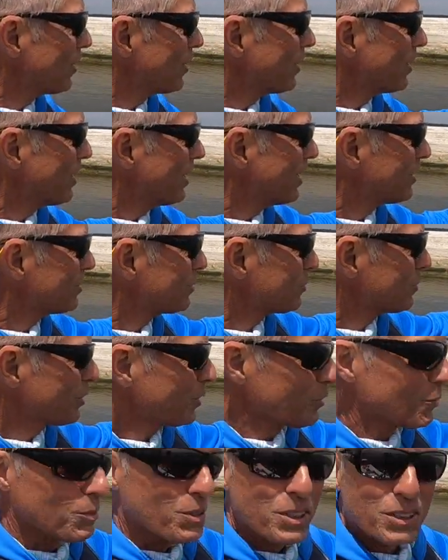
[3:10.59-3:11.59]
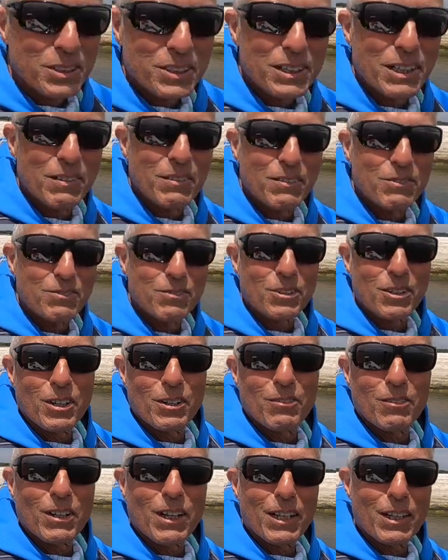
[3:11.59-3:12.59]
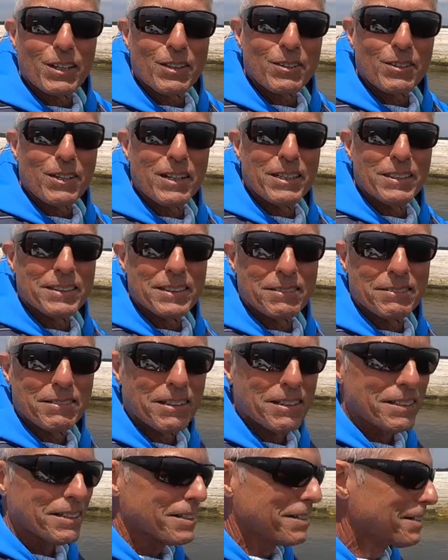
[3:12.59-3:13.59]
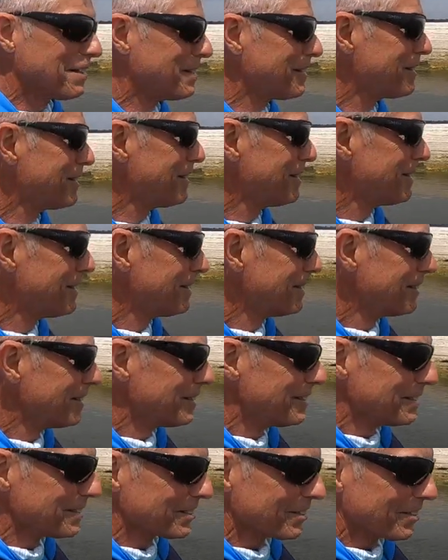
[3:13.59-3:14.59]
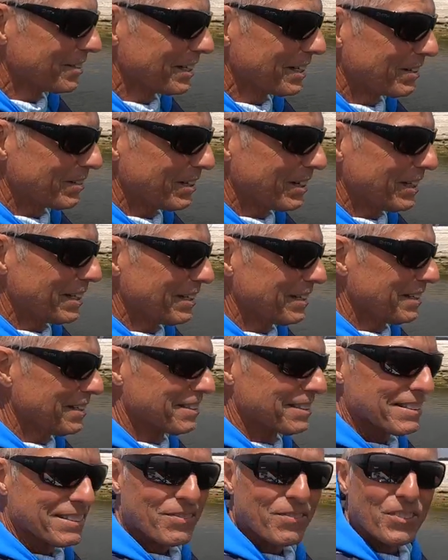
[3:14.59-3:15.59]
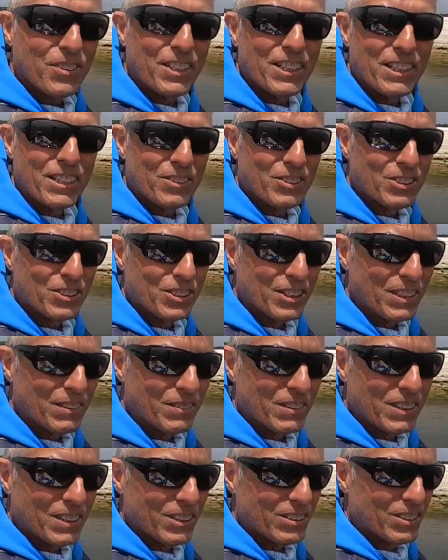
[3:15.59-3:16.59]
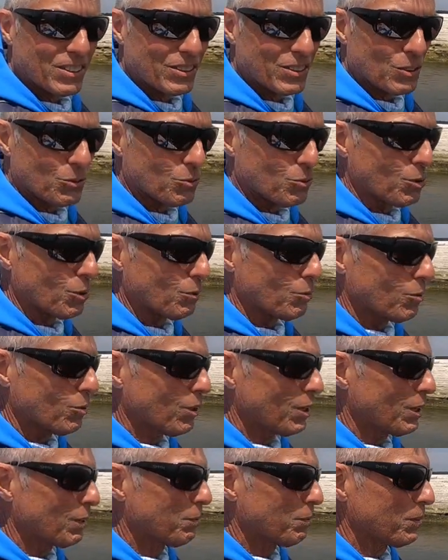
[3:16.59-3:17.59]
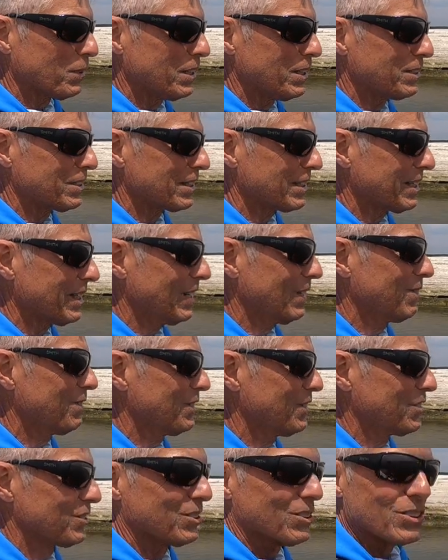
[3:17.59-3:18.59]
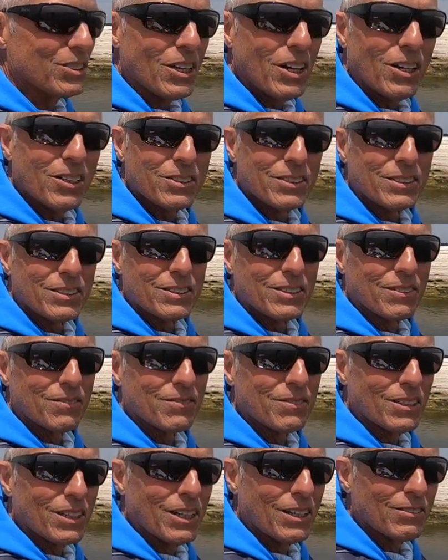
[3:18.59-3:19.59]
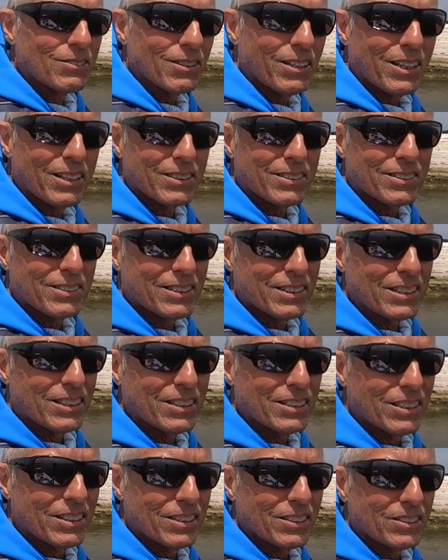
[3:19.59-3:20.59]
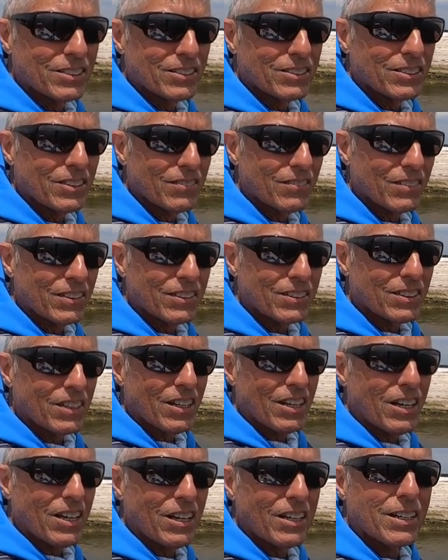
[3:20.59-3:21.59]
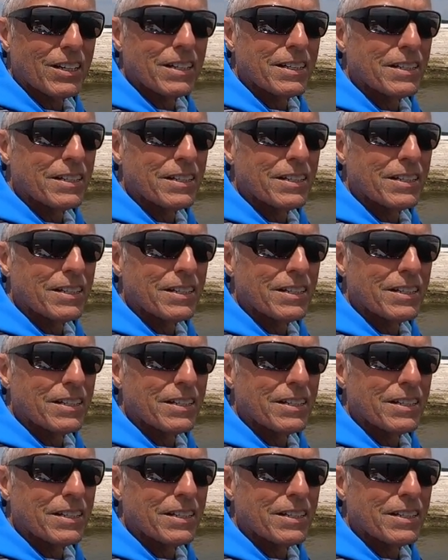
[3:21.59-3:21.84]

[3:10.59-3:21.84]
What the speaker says: and that's where the wind's coming from like crazy right now. So anyway, this is pretty interesting because it's a warm water place. It kind of feels salty sometimes, a lot of seagulls and stuff like that.